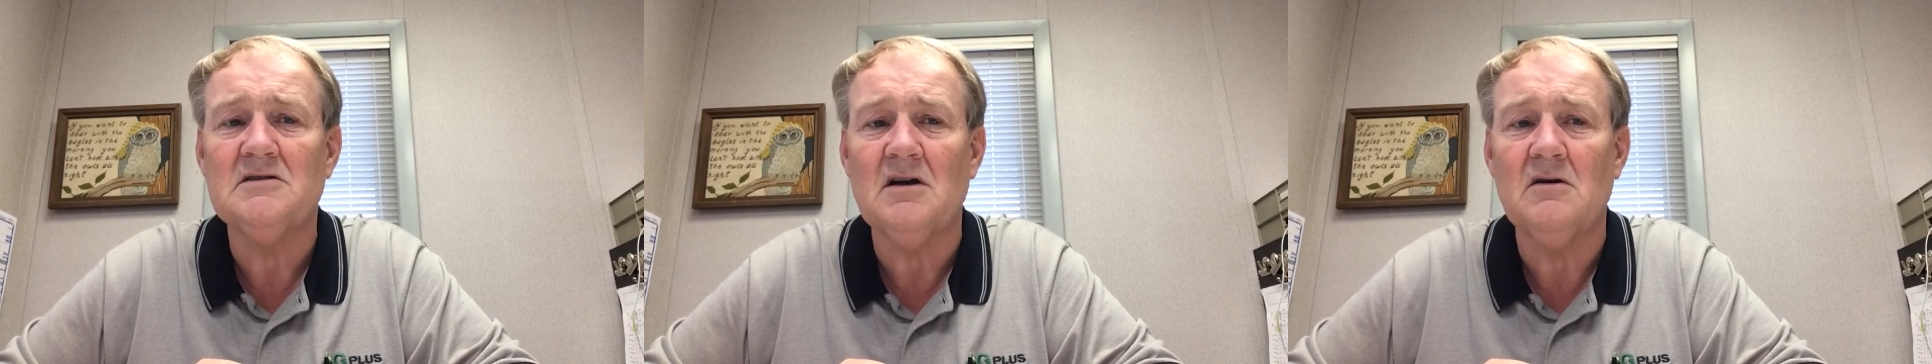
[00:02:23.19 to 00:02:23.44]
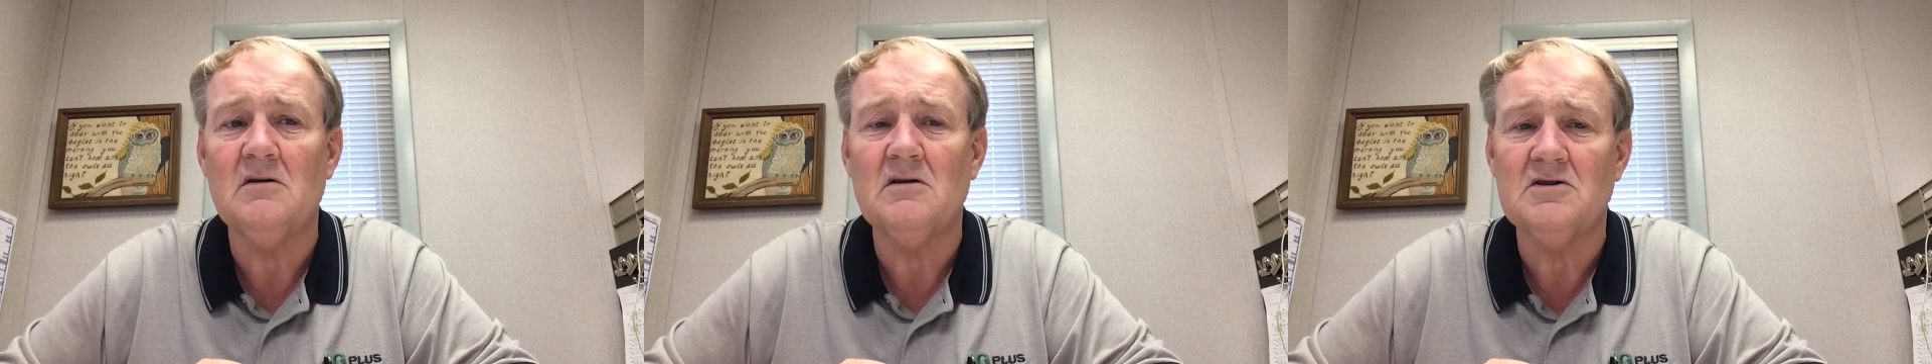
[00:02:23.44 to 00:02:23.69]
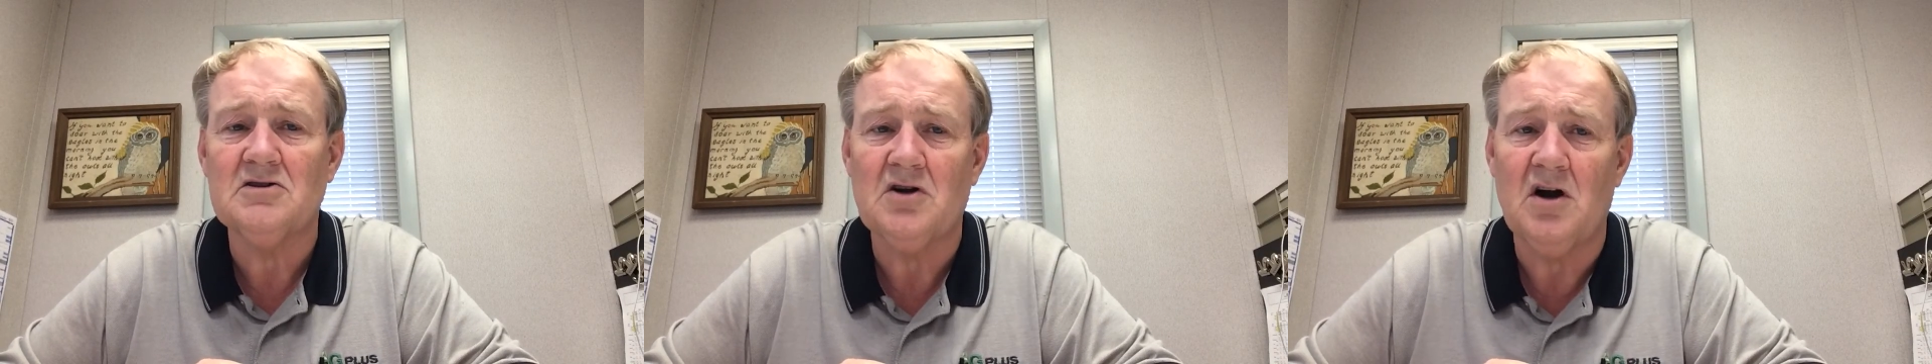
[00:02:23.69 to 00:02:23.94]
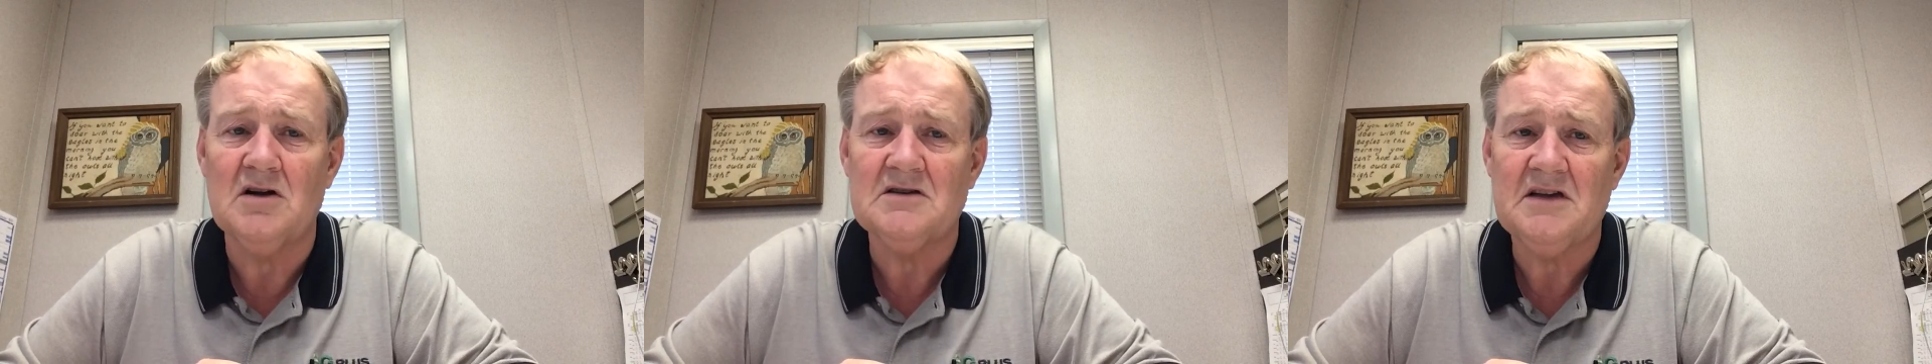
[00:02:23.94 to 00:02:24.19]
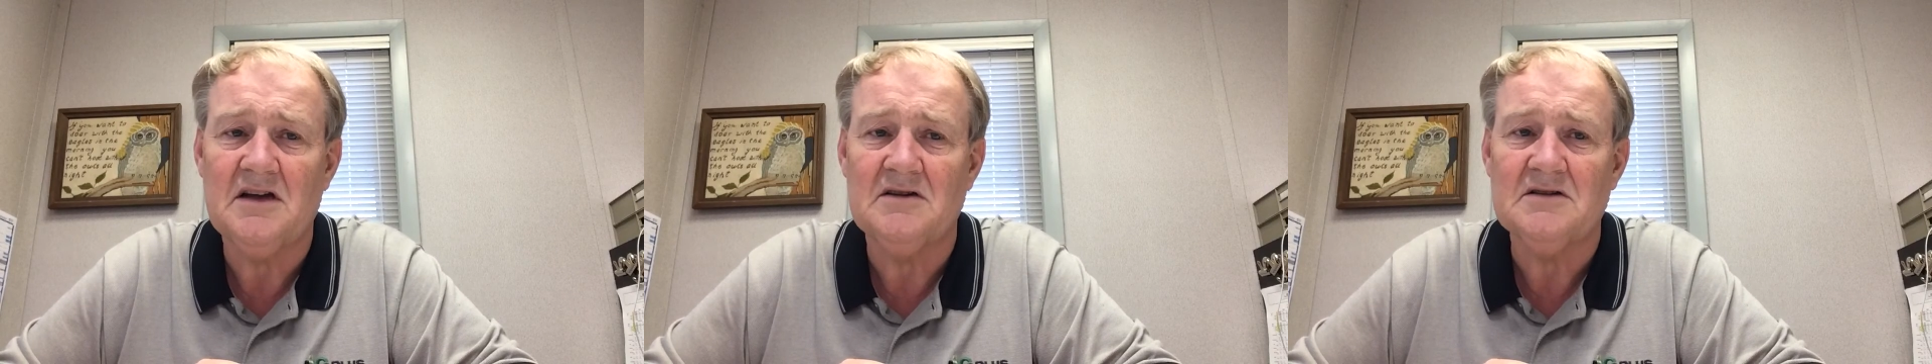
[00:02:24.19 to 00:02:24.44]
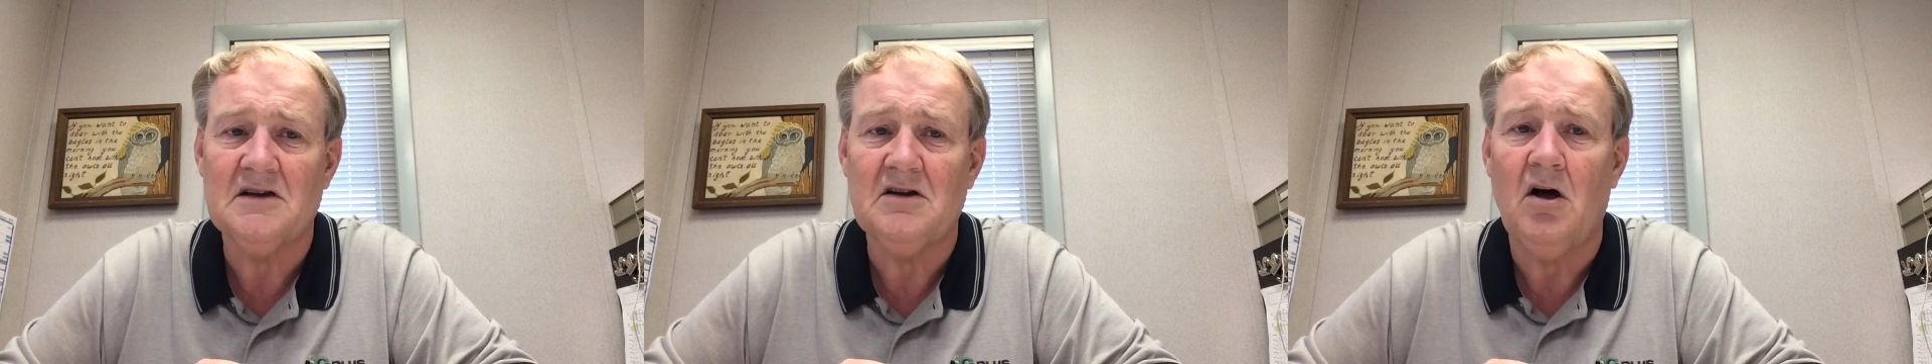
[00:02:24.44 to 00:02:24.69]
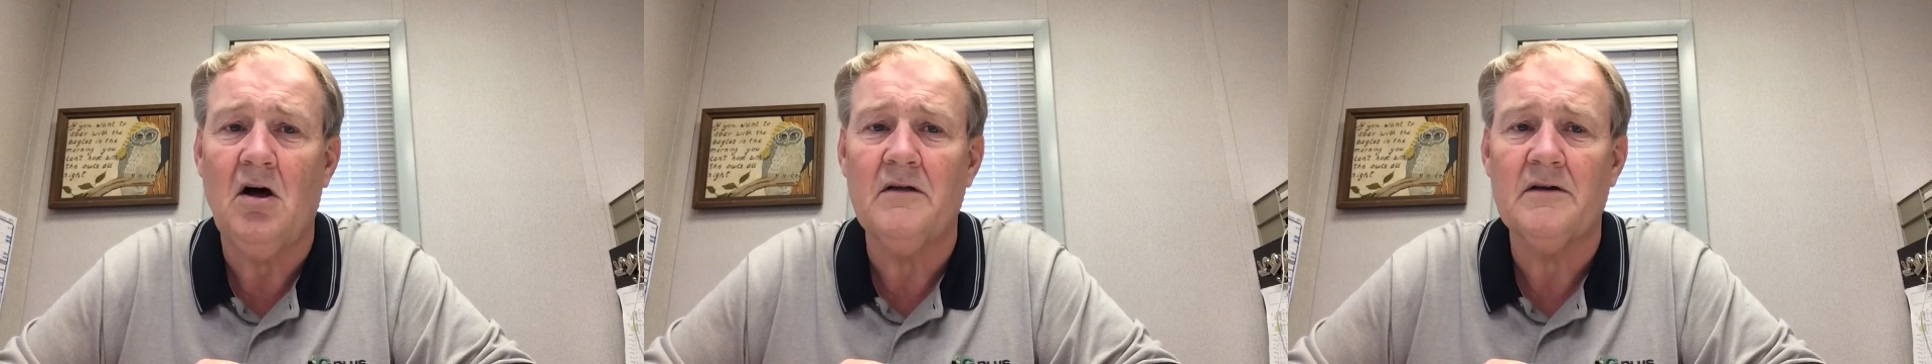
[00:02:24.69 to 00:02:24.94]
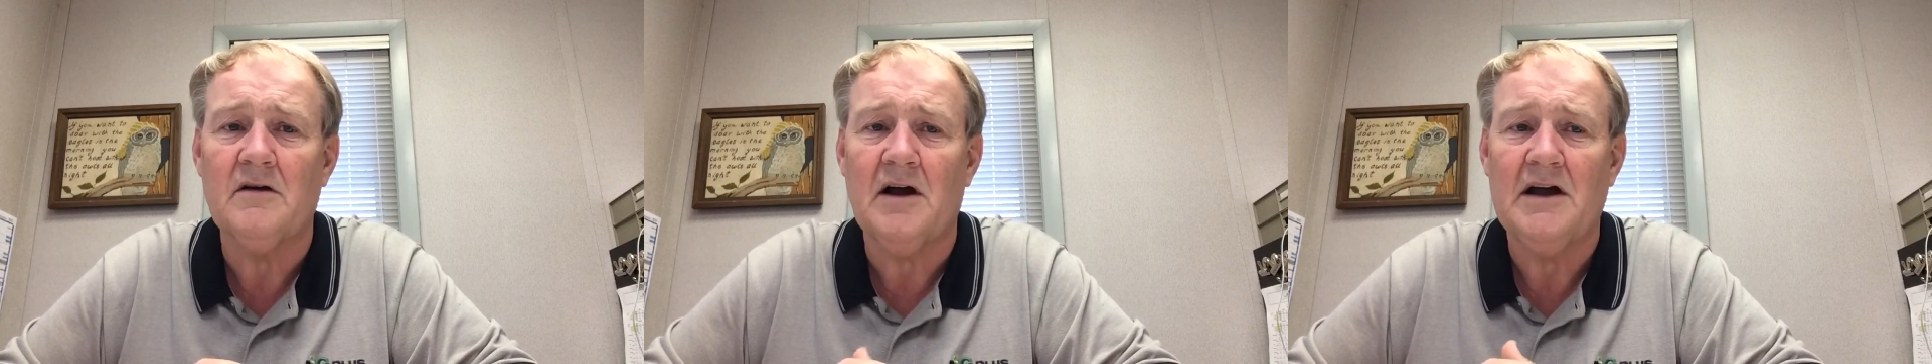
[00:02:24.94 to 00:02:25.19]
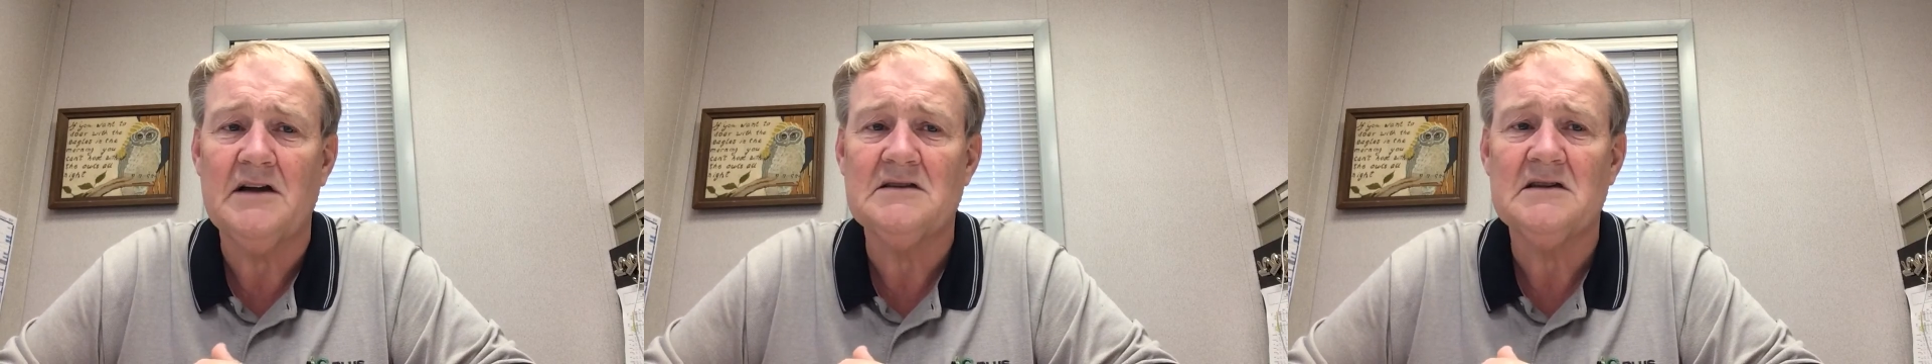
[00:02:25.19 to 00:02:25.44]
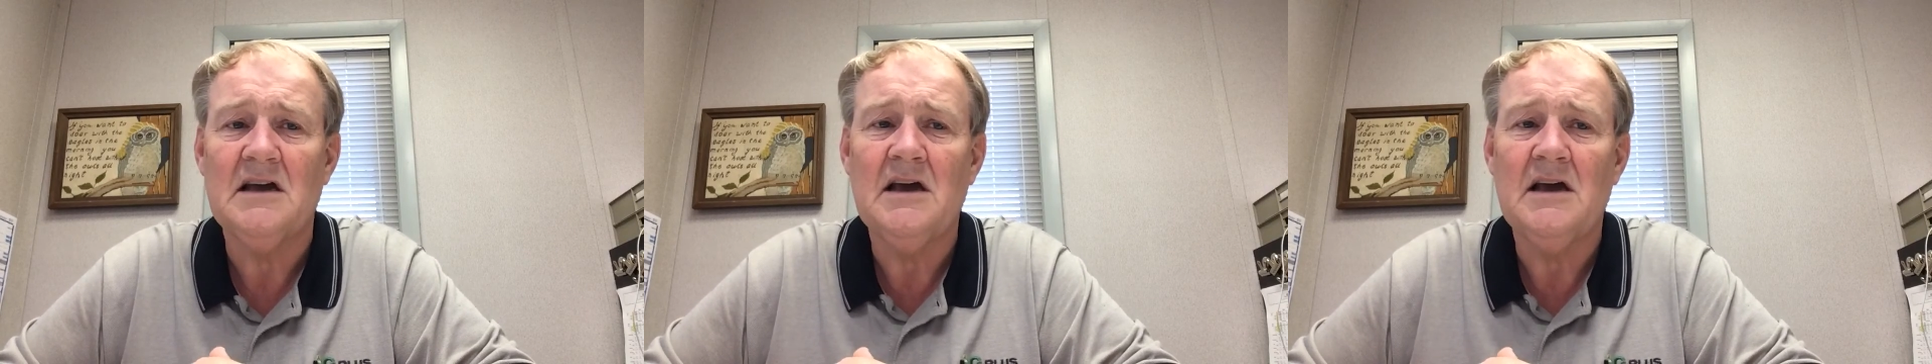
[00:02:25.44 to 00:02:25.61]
So strong sales in all the grains